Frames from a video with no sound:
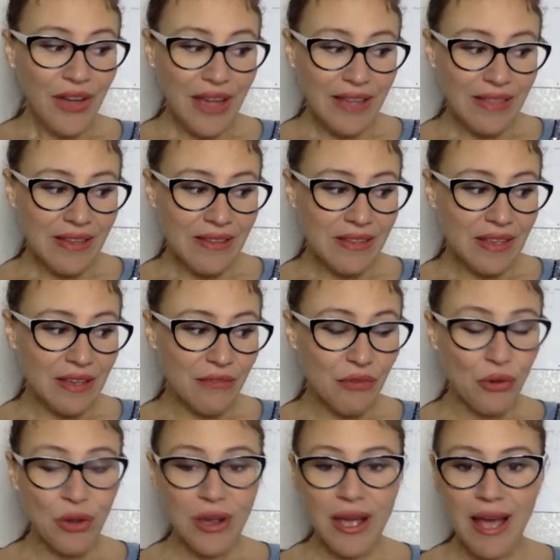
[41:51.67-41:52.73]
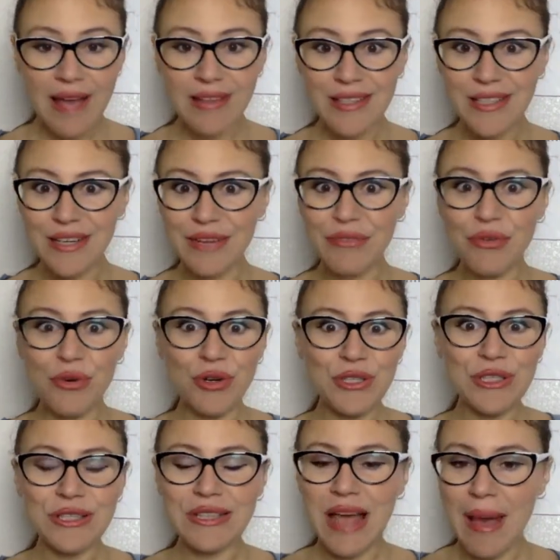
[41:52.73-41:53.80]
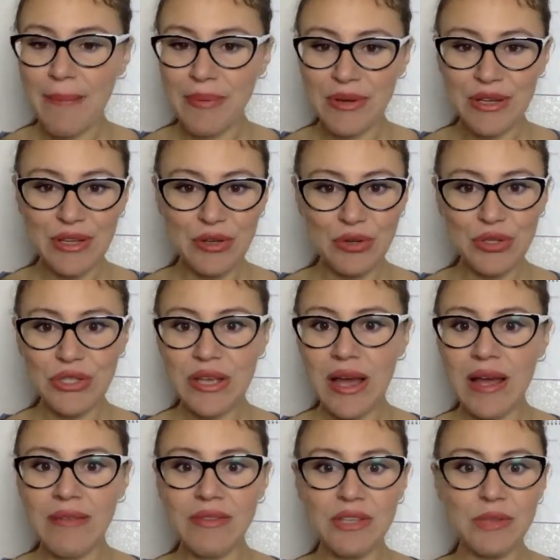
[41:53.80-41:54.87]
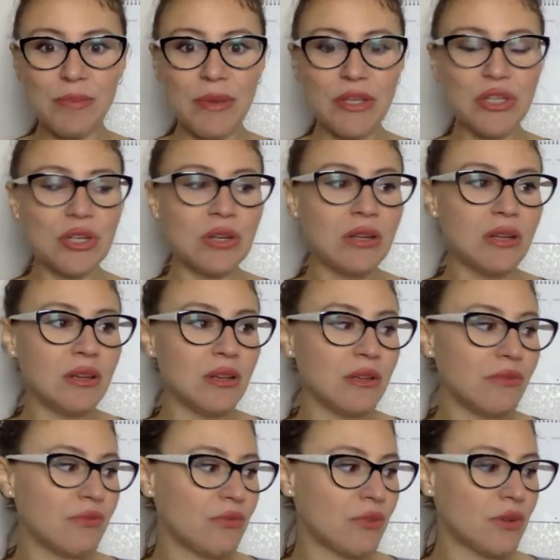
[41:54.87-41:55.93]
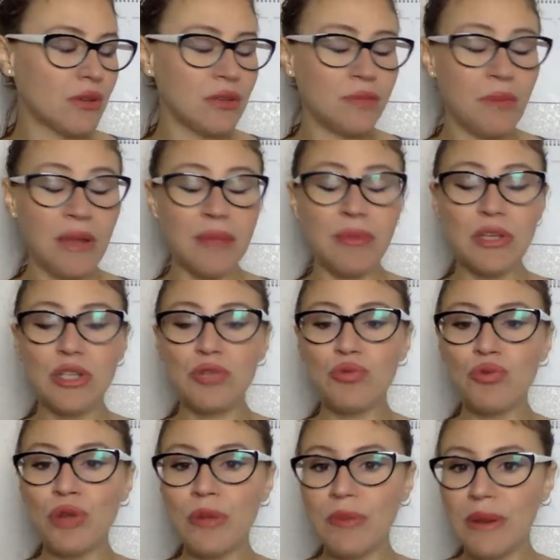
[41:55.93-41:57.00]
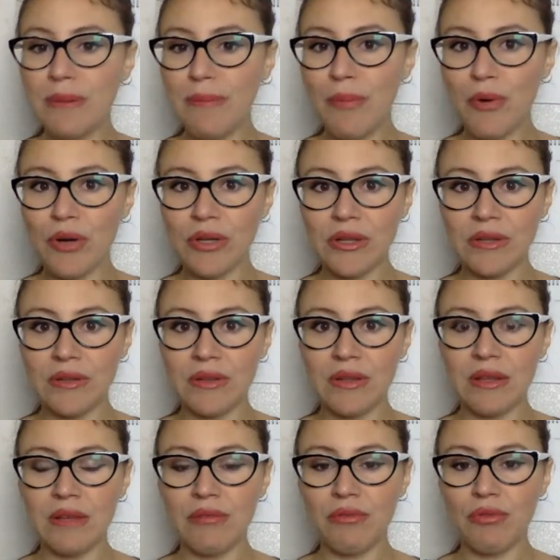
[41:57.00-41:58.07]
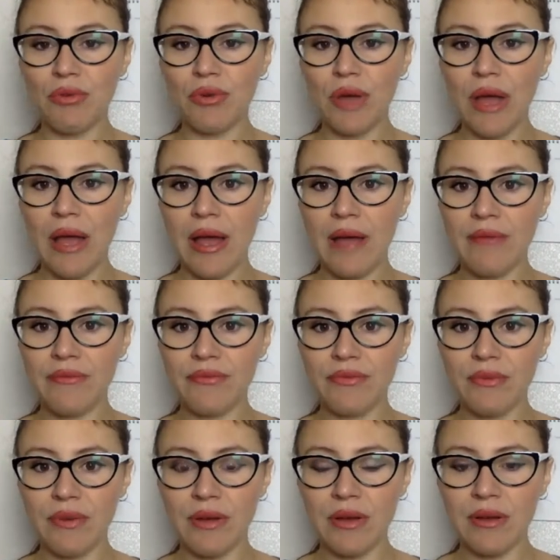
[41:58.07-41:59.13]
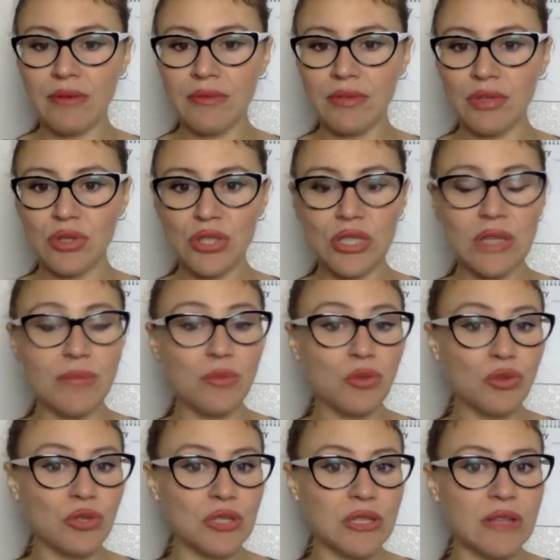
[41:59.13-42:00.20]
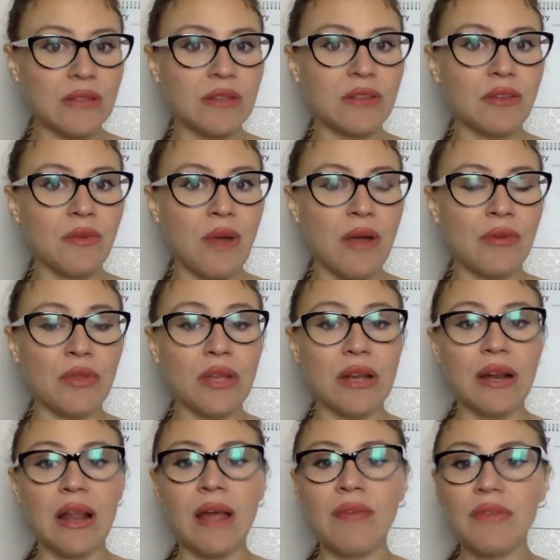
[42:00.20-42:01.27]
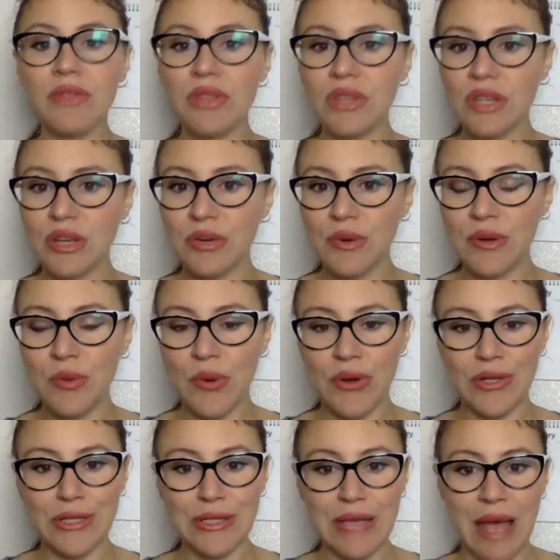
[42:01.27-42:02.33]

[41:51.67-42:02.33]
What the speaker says: Okay, then if you're Cancer, of course, it's happening in your sign, especially if it might be extremely important if you have your Sun, Moon, or Ascendant around the 11th degree where it's